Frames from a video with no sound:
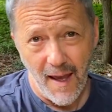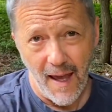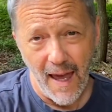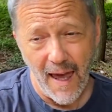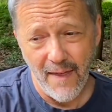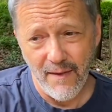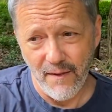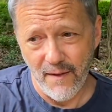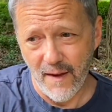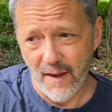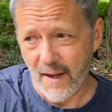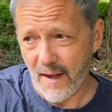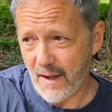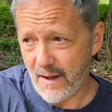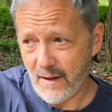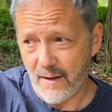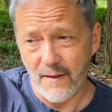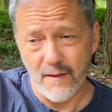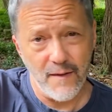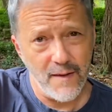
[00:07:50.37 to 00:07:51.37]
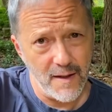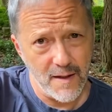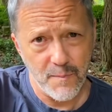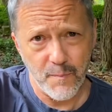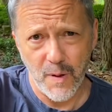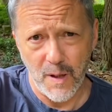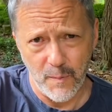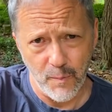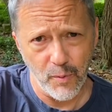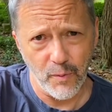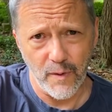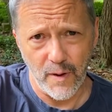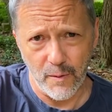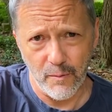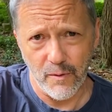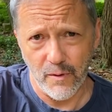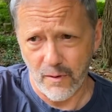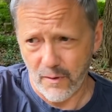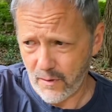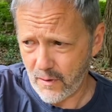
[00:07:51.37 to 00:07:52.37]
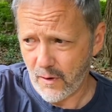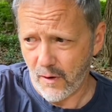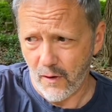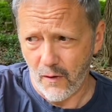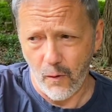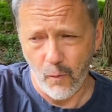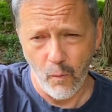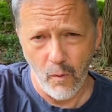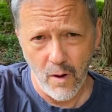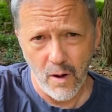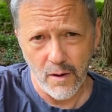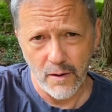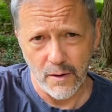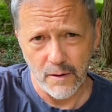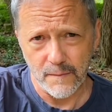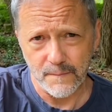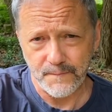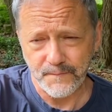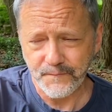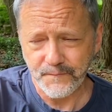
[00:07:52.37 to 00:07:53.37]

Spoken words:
and then these people that were on the water.